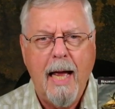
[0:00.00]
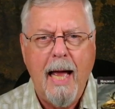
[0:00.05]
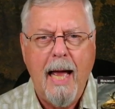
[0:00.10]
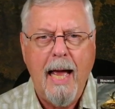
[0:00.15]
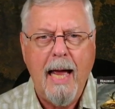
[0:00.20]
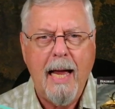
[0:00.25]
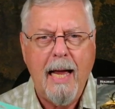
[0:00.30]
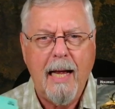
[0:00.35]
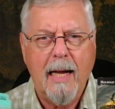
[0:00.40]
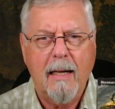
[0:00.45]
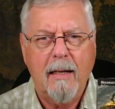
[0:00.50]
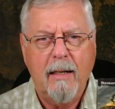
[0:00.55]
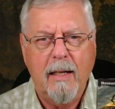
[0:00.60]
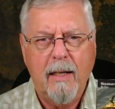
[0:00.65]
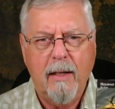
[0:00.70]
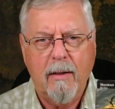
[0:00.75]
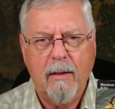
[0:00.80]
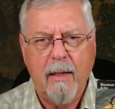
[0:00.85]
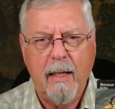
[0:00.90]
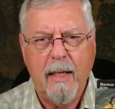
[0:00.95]
And
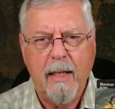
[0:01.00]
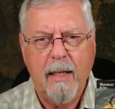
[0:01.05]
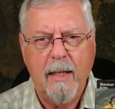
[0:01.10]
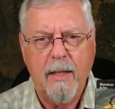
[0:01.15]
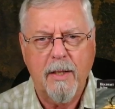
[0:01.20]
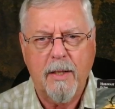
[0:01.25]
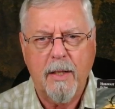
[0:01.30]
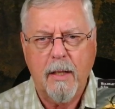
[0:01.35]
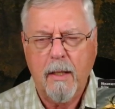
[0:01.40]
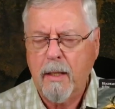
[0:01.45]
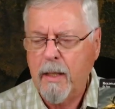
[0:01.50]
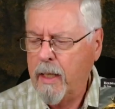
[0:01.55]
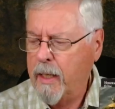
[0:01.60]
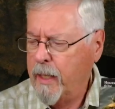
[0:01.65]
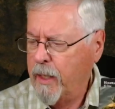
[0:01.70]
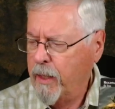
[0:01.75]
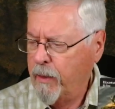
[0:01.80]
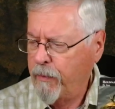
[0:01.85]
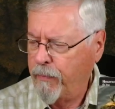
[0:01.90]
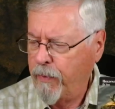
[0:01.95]
here is an
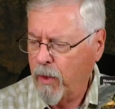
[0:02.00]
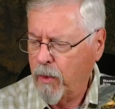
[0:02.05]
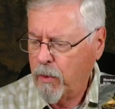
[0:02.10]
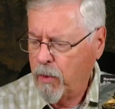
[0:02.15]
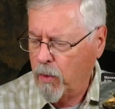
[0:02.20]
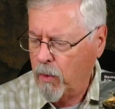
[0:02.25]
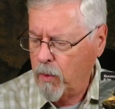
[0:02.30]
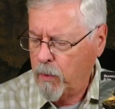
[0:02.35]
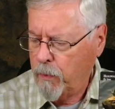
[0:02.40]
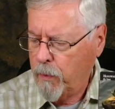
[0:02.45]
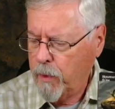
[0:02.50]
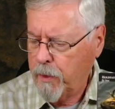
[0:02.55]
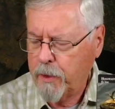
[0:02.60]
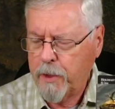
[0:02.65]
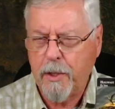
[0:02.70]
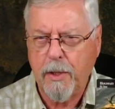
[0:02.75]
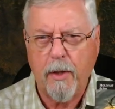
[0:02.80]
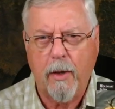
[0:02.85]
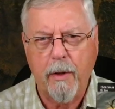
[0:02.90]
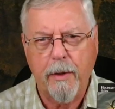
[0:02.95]
airflow cold water
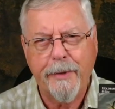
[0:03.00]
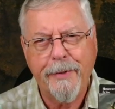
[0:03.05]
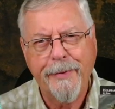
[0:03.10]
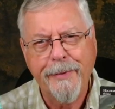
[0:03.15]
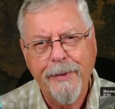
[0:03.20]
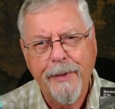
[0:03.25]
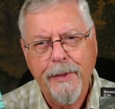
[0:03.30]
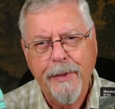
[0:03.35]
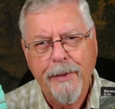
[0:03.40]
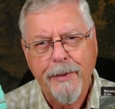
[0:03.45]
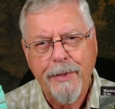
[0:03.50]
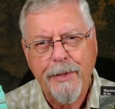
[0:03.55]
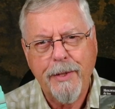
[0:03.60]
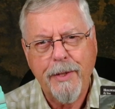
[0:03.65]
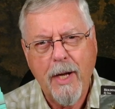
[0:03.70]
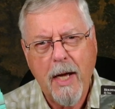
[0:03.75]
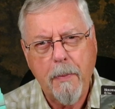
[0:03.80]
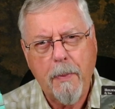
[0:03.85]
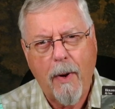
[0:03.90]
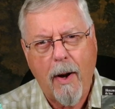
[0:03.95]
salt
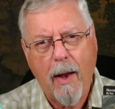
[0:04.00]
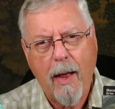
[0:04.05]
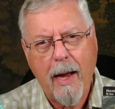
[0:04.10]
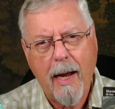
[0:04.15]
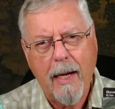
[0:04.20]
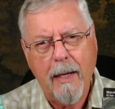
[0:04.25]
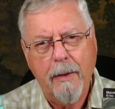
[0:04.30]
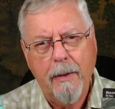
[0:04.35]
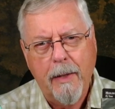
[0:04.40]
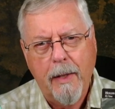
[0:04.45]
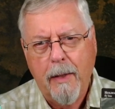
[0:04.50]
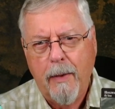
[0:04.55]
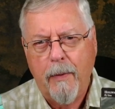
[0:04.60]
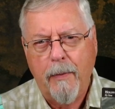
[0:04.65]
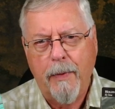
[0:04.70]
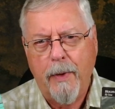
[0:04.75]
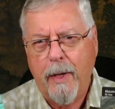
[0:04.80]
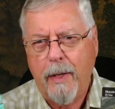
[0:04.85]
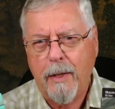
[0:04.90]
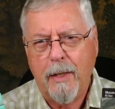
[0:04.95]
sniper line
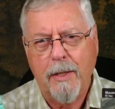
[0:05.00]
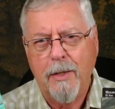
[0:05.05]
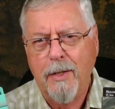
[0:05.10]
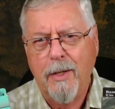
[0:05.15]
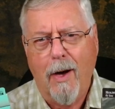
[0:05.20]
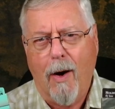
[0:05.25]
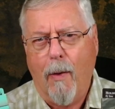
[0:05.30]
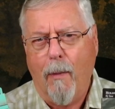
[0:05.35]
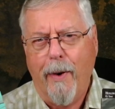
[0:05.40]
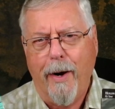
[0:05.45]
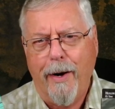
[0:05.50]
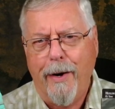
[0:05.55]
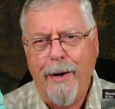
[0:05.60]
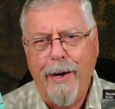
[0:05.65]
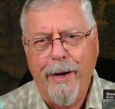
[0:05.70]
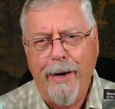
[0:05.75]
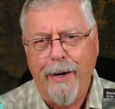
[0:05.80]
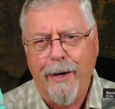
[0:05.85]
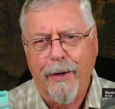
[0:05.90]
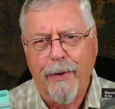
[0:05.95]
that is nowhere
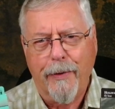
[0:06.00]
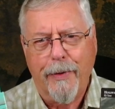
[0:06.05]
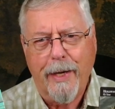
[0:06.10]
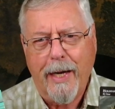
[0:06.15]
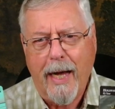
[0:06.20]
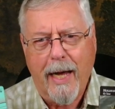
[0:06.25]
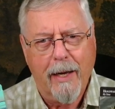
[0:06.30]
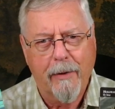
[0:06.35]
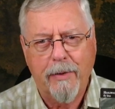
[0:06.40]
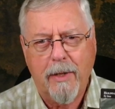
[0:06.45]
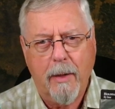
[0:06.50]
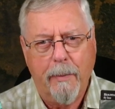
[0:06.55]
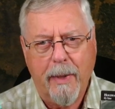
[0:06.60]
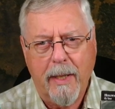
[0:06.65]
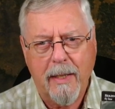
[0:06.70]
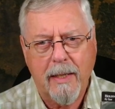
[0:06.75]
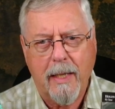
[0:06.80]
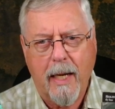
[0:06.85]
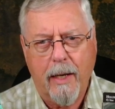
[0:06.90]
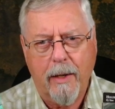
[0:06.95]
near the
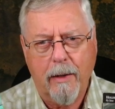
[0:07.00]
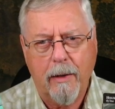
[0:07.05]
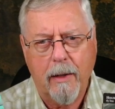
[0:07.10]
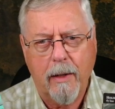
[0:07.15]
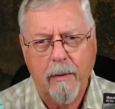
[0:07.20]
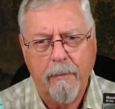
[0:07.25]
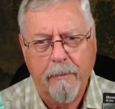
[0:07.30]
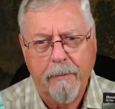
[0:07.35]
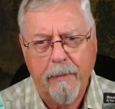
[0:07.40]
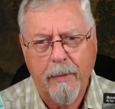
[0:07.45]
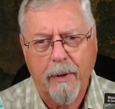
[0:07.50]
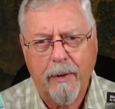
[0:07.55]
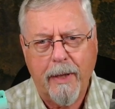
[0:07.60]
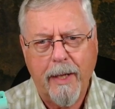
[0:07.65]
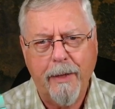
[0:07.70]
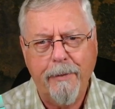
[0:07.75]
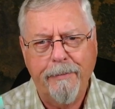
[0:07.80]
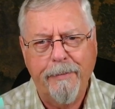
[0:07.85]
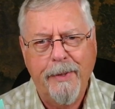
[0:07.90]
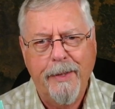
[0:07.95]
AFTMA standard.
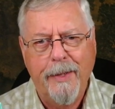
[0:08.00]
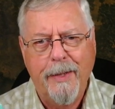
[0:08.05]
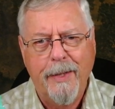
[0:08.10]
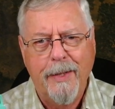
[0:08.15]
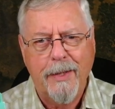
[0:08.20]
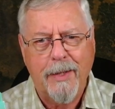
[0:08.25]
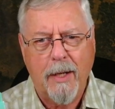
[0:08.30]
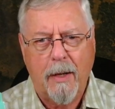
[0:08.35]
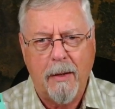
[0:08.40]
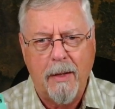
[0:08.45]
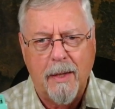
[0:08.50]
Okay, so